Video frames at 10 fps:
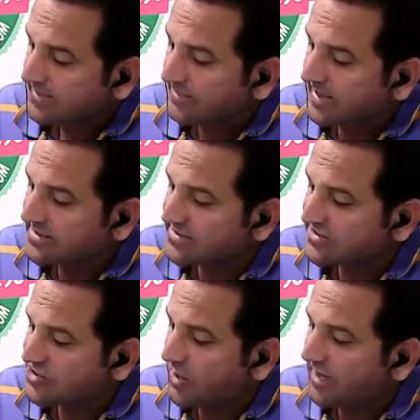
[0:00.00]
plus
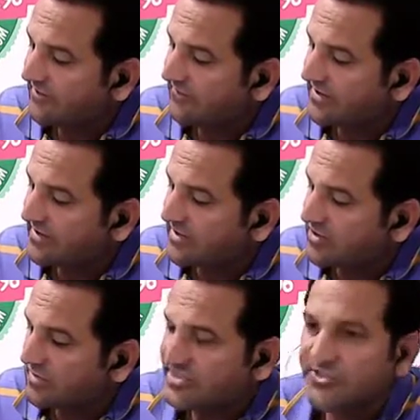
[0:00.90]
12 is
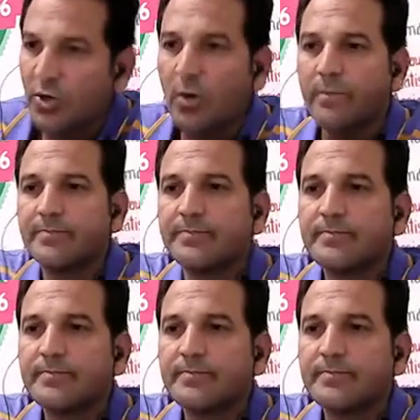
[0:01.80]
equals to